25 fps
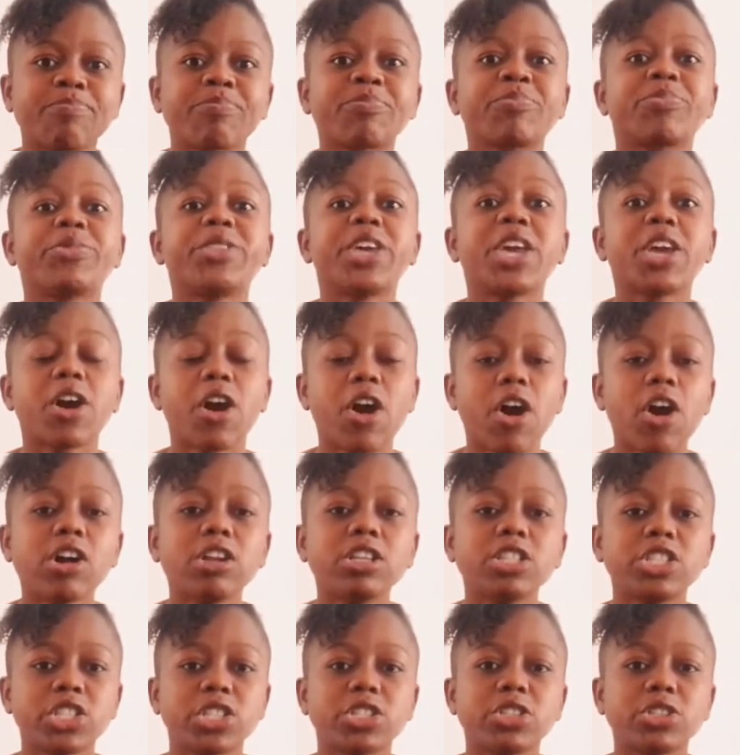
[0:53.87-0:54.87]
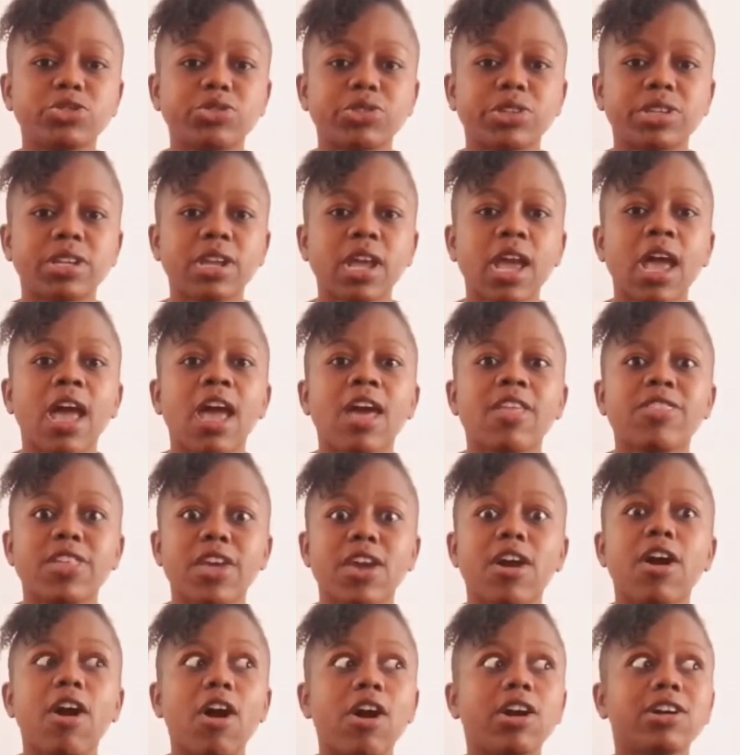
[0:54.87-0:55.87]
There are children,
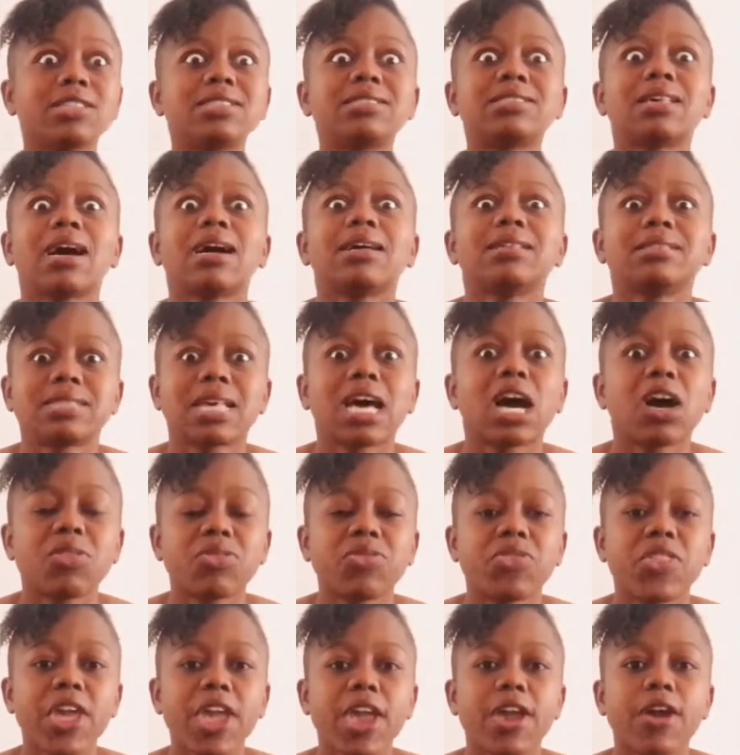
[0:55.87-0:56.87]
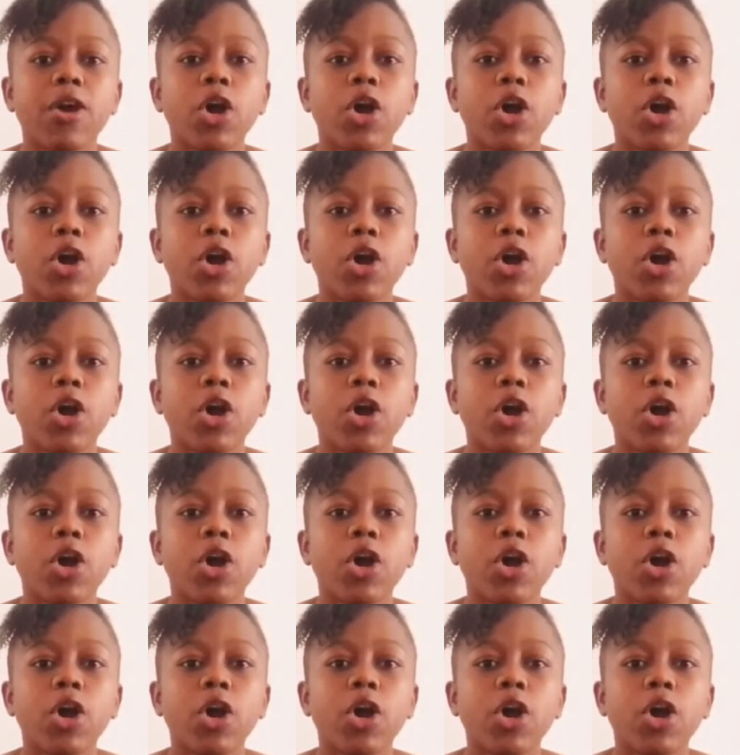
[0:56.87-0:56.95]
there are sons out there